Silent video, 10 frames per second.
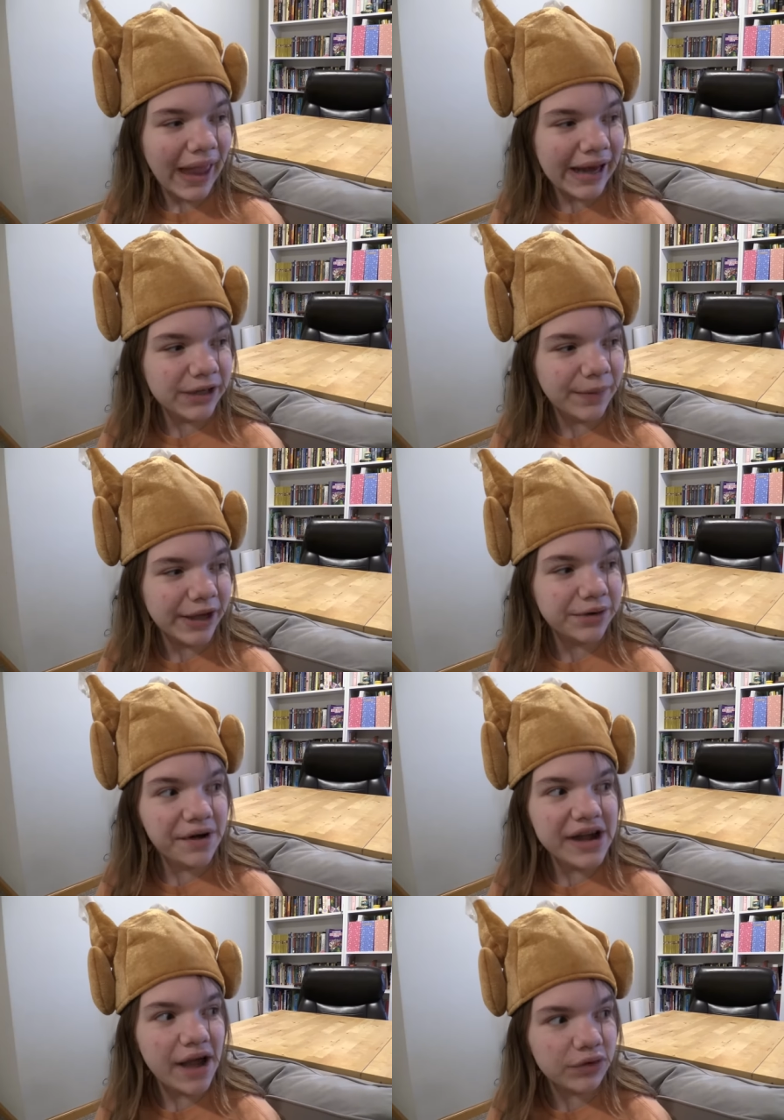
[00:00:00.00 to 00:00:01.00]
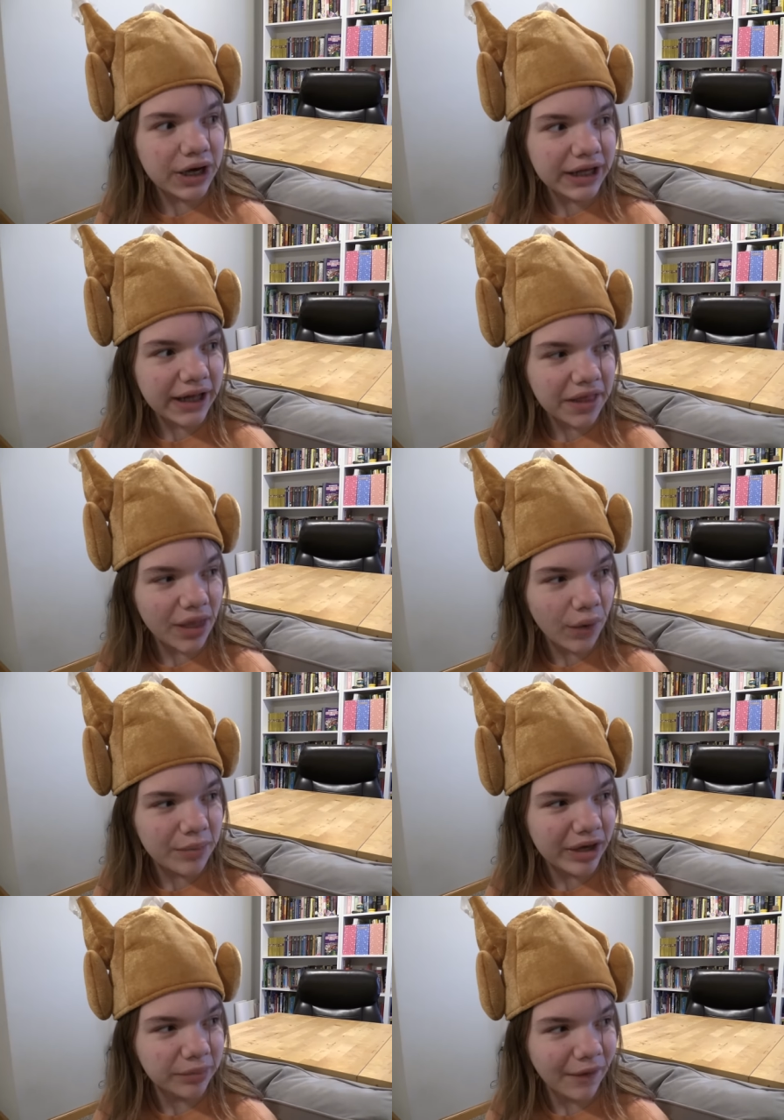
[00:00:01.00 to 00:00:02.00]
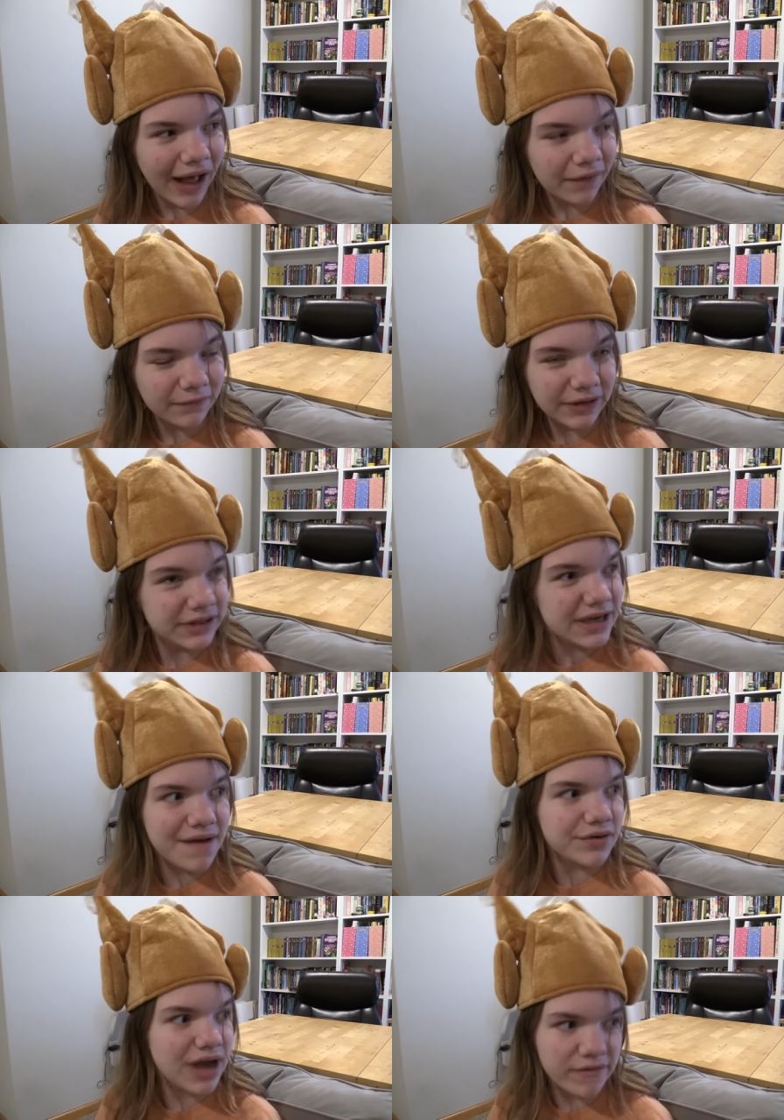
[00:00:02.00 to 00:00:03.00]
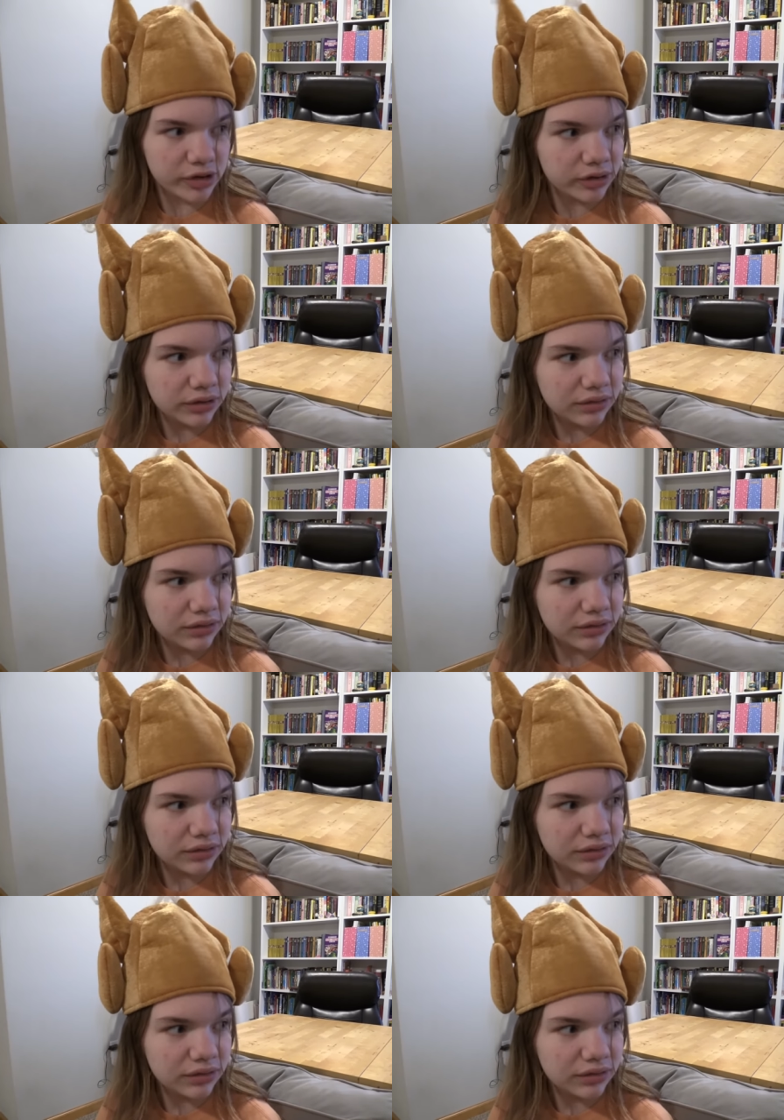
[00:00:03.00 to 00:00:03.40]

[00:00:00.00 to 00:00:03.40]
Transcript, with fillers: Anyway, you're never gonna guess how I made him laugh. Never, never.